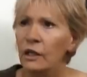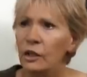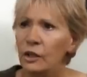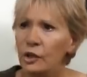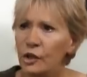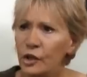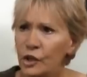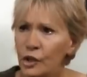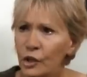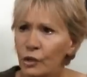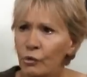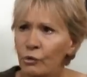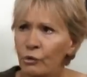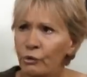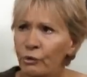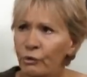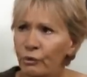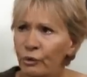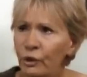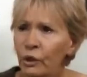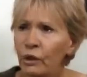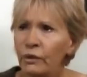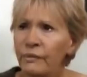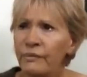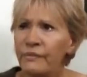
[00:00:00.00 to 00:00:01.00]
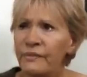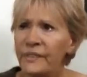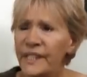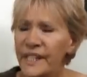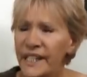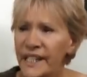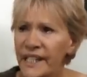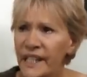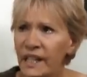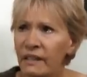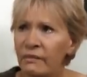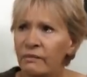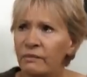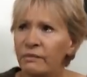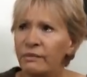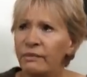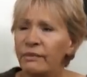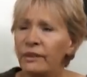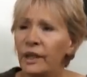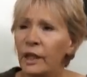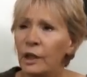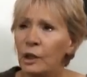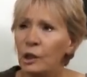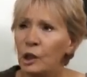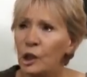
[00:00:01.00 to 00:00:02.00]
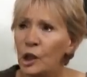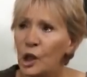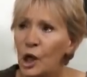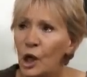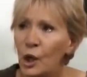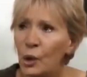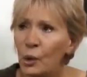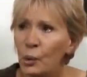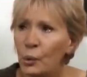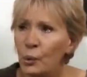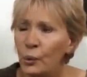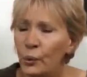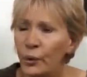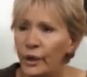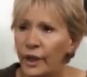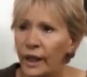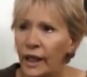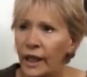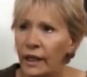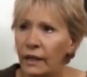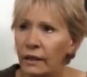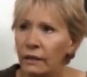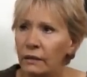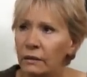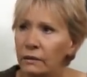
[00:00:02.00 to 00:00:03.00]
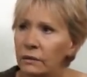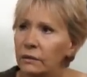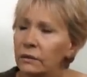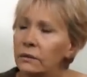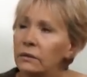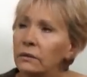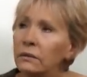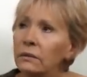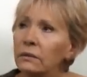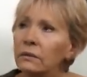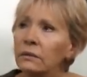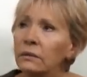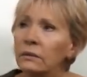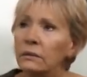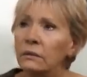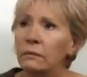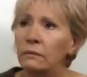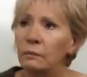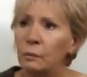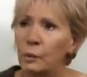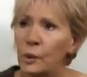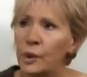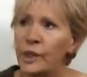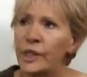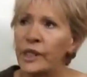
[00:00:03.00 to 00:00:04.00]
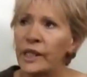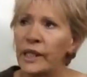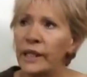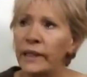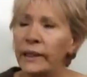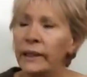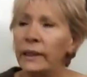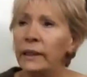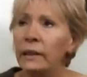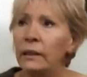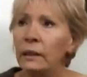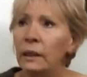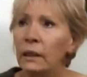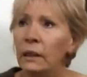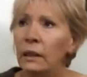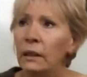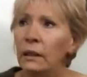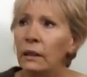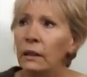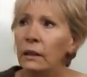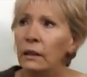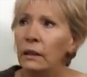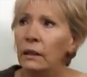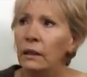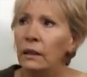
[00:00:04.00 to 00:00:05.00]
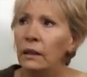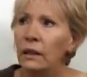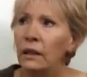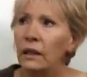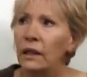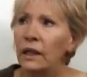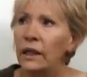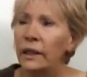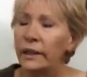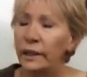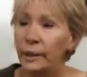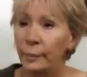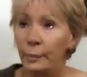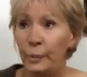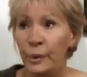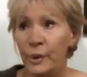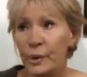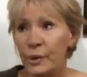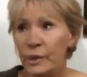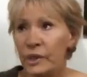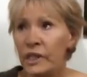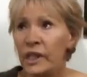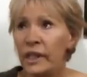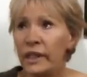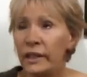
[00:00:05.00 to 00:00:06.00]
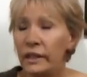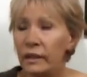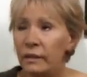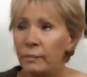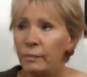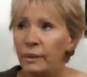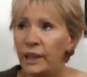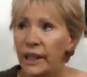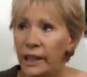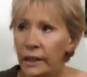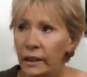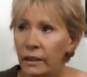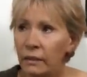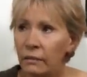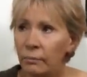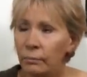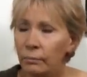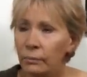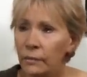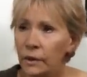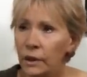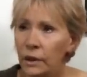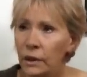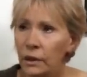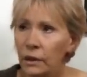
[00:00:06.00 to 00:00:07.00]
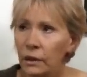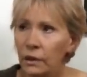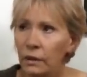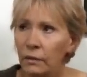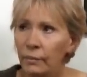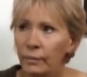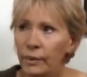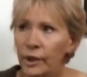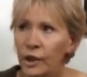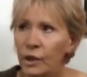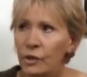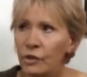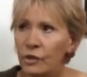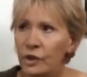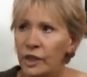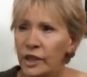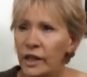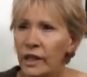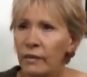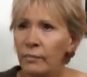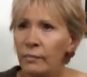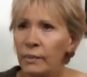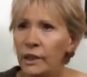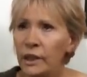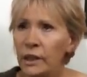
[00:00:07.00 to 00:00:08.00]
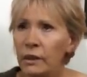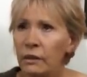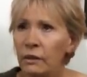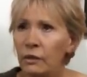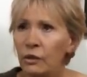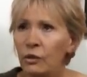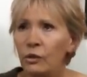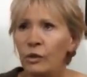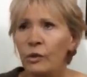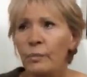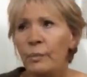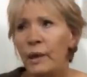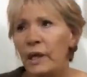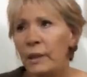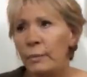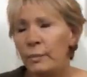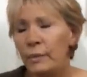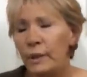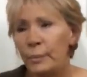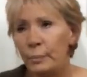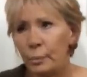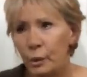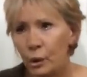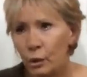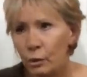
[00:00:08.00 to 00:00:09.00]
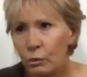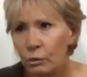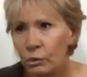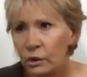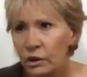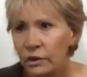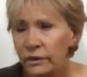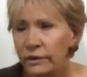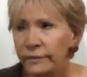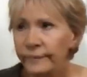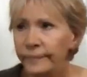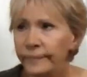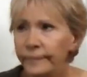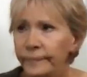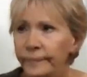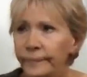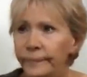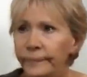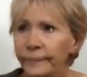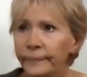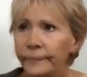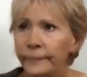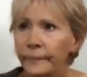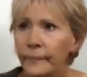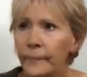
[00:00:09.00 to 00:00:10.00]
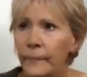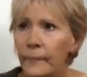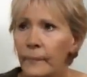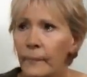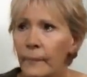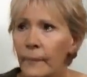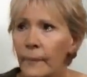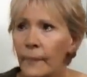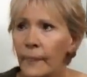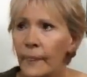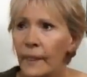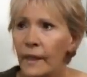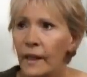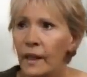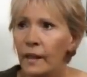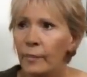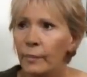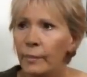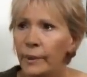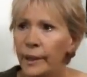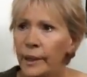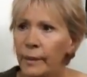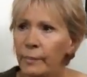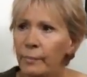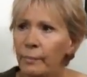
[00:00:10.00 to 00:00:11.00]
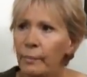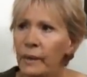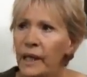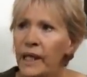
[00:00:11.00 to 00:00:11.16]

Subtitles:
So full of self-loathing was I at the person I had become, because gambling not only made me poor, but it